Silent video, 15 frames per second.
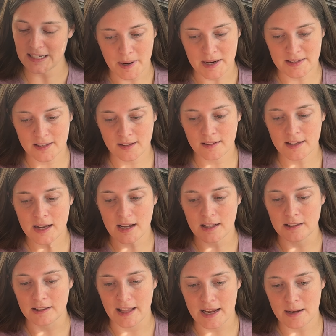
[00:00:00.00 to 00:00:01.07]
Basically, a
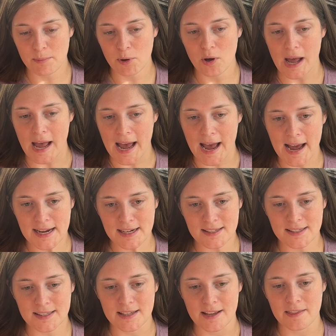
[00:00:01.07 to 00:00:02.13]
label
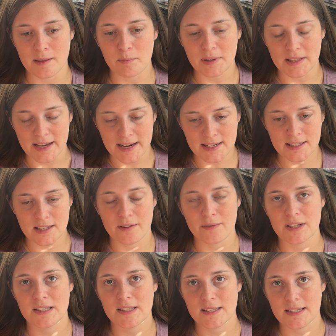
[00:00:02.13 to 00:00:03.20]
acts in the place of a
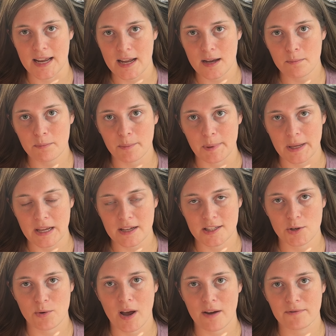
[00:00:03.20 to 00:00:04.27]
stamp because
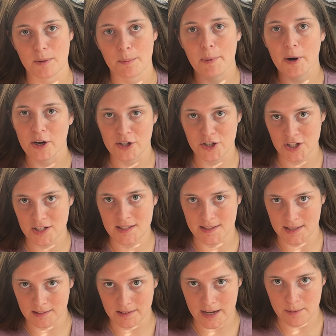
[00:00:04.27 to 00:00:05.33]
you have to purchase
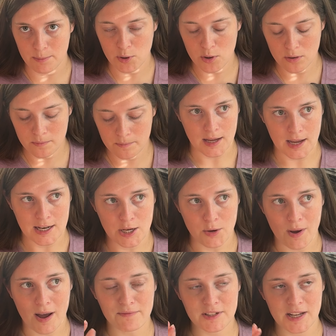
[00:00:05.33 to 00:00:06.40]
the label and you
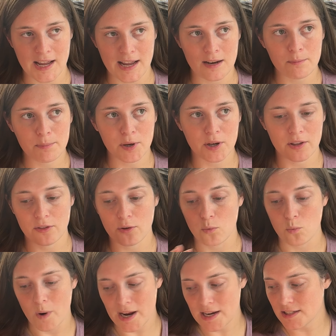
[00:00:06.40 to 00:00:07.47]
have to input the
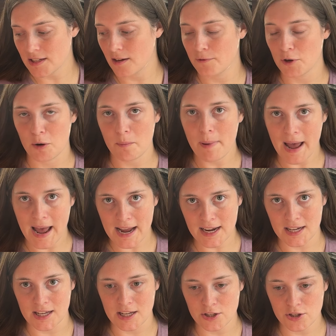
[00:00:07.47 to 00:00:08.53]
weight of your
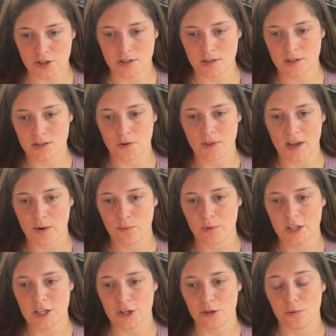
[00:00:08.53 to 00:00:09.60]
package so that
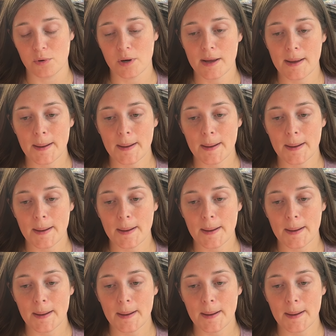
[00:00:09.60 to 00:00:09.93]
when you